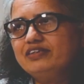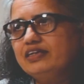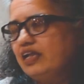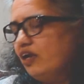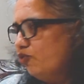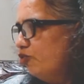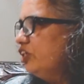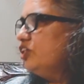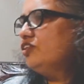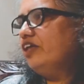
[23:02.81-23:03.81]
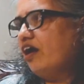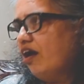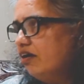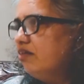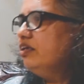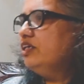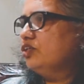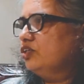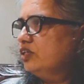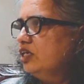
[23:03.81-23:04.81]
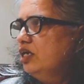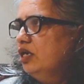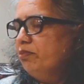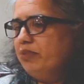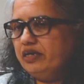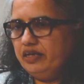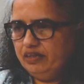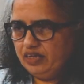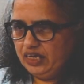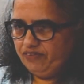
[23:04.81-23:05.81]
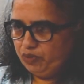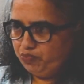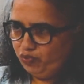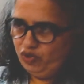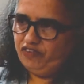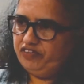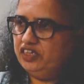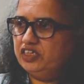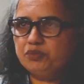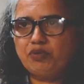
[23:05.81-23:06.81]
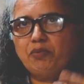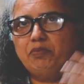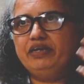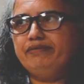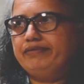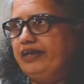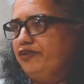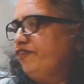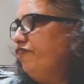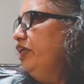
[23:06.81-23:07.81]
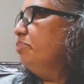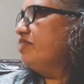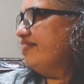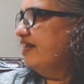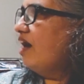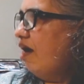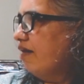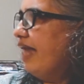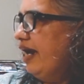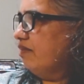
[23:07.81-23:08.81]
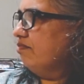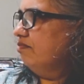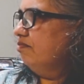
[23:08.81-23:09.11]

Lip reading: not saying there are no teachers. There are teachers, but in the given pool of teachers, probably 10 to 15% are that.